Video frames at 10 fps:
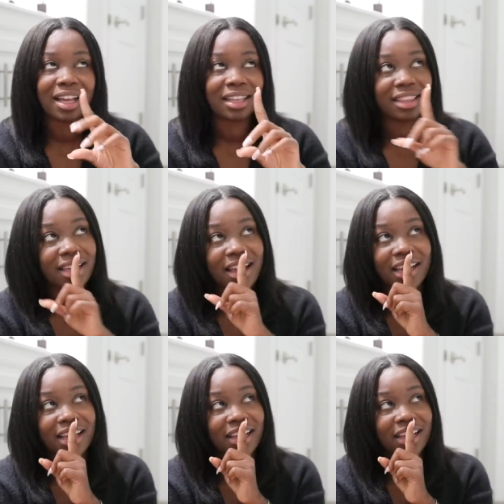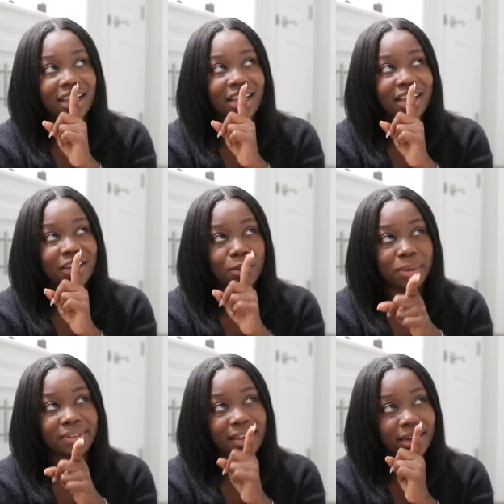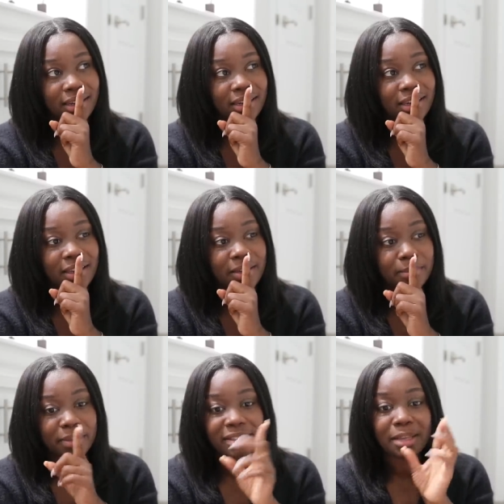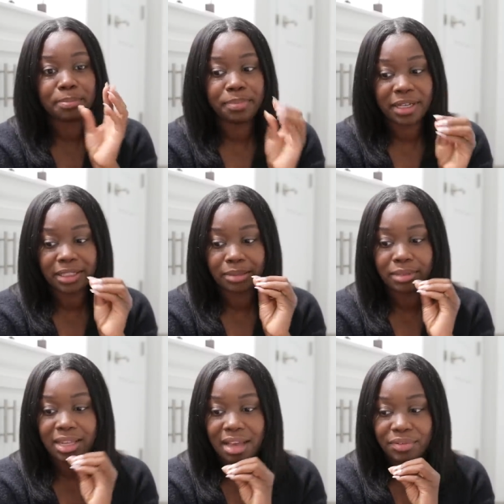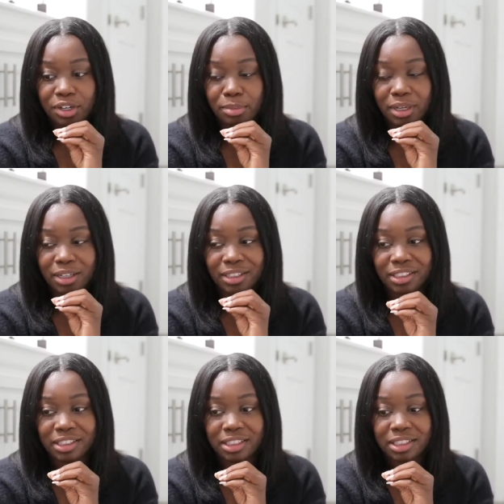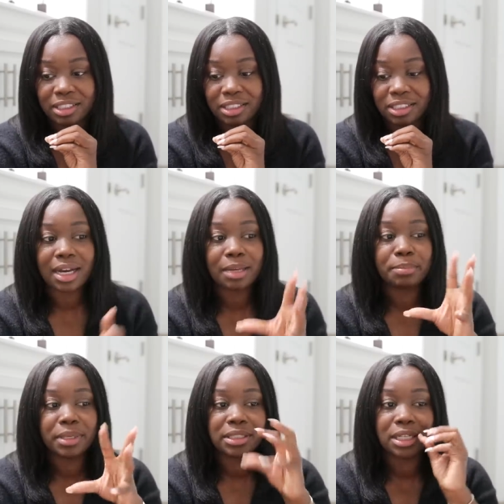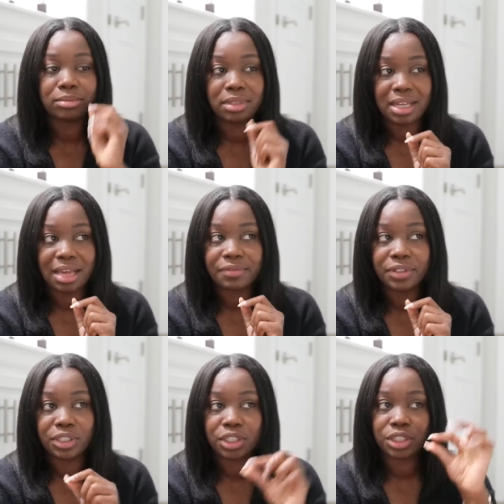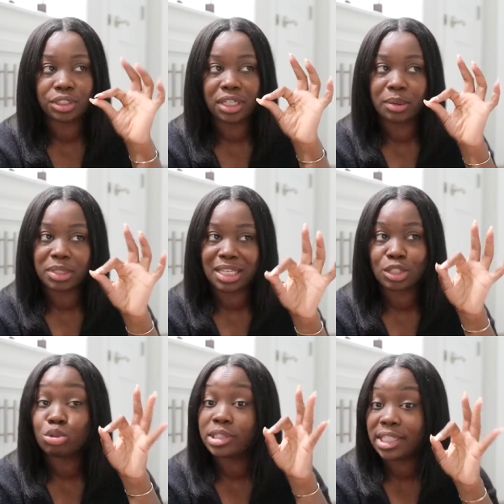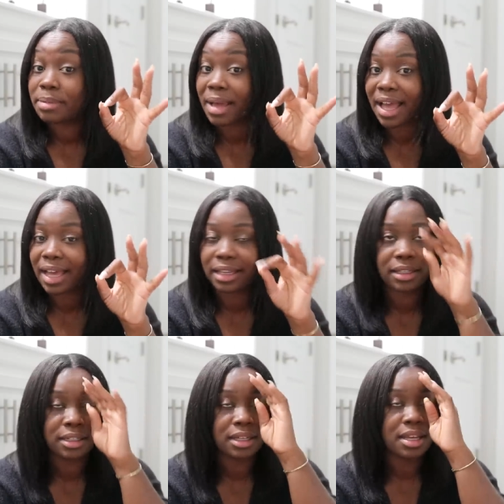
I think I got too excited because I picked up the lavender balls I picked up the lavender, it was like a little tea bag,